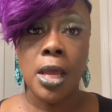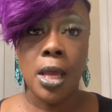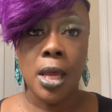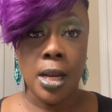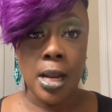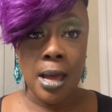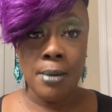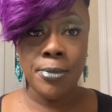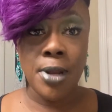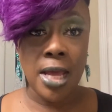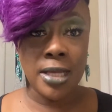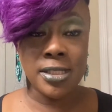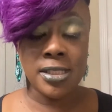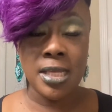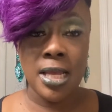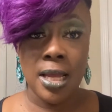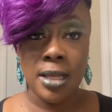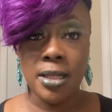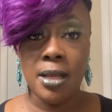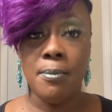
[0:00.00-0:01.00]
And I'm not
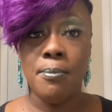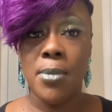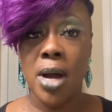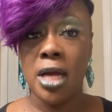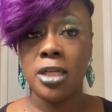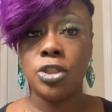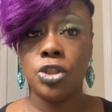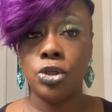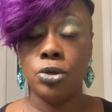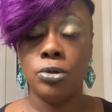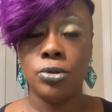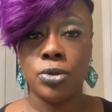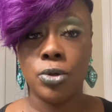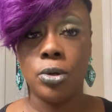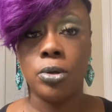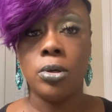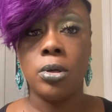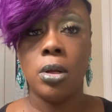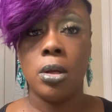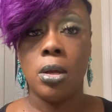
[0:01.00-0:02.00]
saying that my
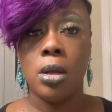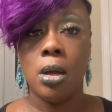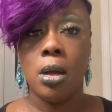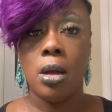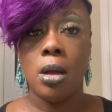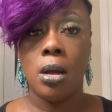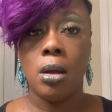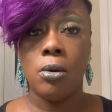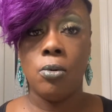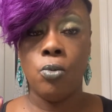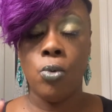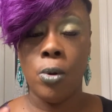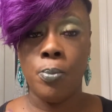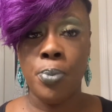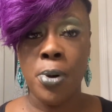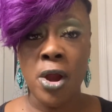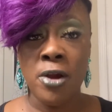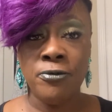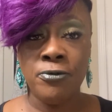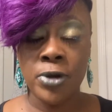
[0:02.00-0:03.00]
children were
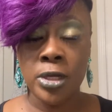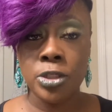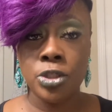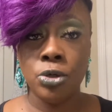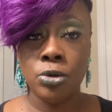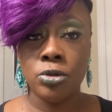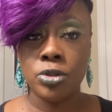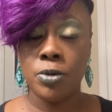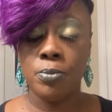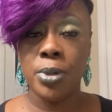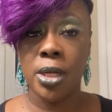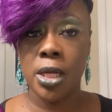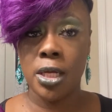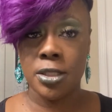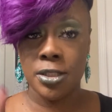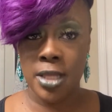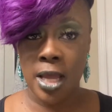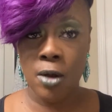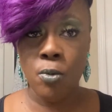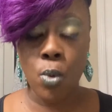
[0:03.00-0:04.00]
perfect children,
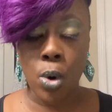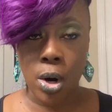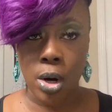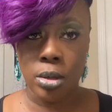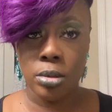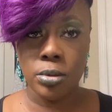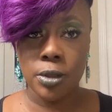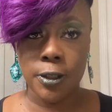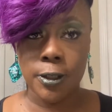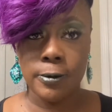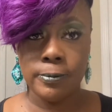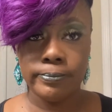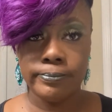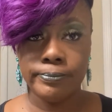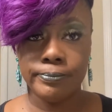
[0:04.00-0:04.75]
because they weren't.